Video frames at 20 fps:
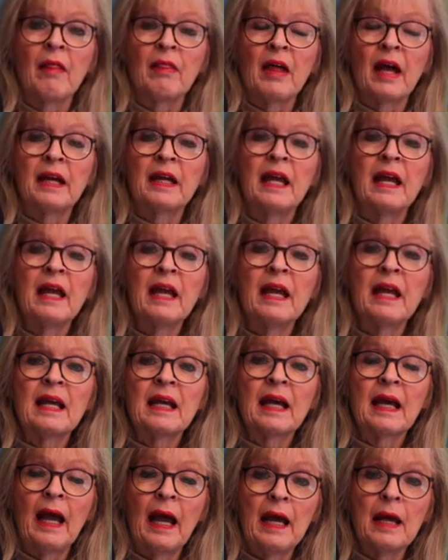that he
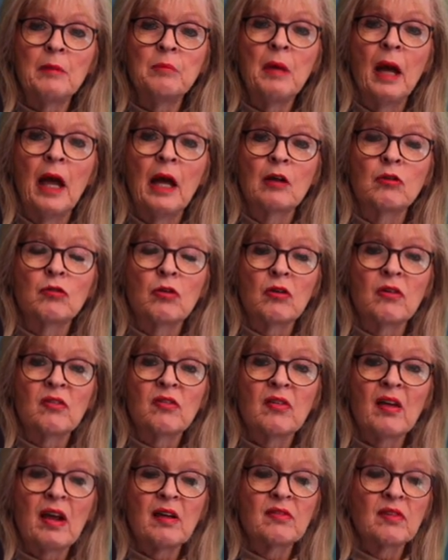came to
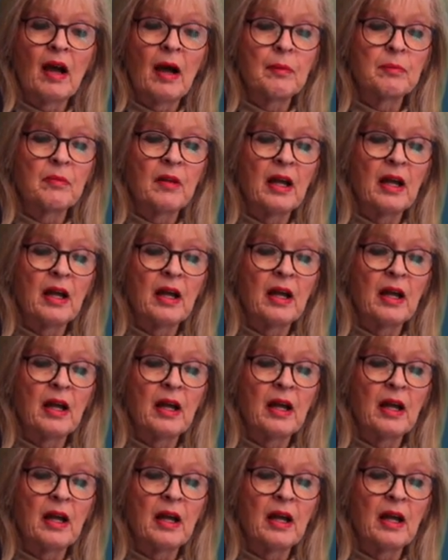set up,